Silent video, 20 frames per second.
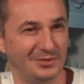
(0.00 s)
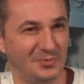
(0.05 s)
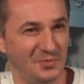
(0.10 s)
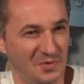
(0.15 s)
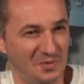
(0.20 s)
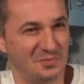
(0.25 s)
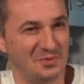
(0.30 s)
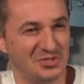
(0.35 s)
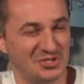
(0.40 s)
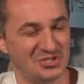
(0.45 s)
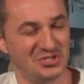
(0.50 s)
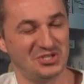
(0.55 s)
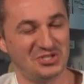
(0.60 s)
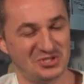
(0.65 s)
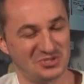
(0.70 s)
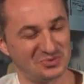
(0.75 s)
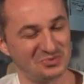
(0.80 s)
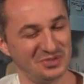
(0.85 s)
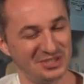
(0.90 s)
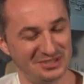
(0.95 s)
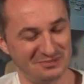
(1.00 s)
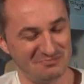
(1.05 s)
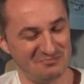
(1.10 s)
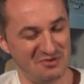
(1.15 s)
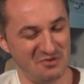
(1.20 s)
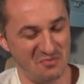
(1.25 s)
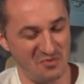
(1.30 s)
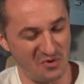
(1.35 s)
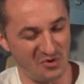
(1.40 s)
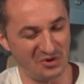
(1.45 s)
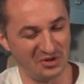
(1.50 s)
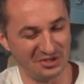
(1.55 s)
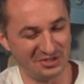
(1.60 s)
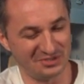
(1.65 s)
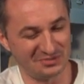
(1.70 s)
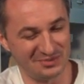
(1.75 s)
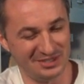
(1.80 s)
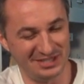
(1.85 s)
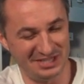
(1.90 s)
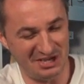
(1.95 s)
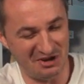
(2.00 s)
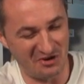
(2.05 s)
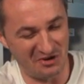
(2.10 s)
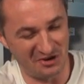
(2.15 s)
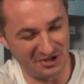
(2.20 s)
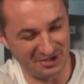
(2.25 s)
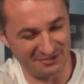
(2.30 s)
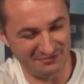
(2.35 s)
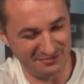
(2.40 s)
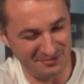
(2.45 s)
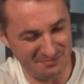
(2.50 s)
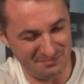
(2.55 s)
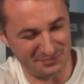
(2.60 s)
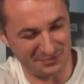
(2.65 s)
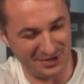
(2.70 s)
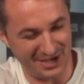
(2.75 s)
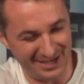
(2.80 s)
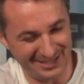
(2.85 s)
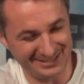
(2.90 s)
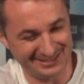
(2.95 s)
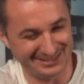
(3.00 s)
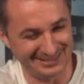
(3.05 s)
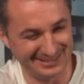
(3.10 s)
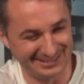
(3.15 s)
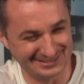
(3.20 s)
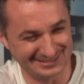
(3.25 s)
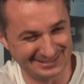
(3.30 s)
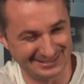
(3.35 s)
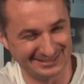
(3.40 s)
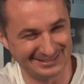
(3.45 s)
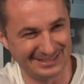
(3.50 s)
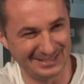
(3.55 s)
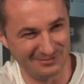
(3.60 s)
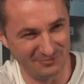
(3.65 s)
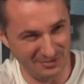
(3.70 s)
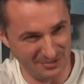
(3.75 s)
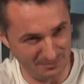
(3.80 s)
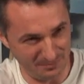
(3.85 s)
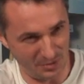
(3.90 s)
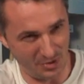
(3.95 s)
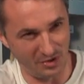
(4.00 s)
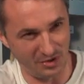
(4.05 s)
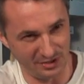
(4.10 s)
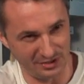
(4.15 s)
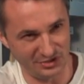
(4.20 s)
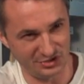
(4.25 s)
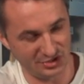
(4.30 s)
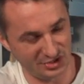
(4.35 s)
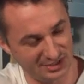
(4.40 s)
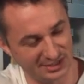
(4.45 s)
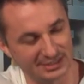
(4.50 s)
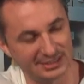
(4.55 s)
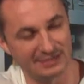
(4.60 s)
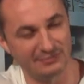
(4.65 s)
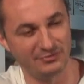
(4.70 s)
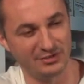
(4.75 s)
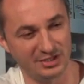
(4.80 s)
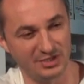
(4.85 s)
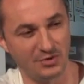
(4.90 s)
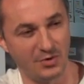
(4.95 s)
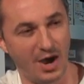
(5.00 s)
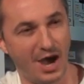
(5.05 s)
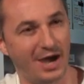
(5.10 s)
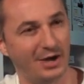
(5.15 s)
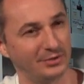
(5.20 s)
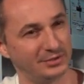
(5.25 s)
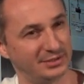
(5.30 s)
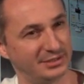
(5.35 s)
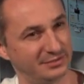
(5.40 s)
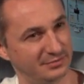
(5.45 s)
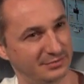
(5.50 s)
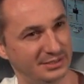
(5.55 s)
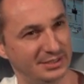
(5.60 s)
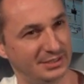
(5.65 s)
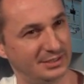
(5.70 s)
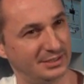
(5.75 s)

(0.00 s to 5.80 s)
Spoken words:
We magicians, we work really hard, and we practice, and then we polish it, and then we go out and we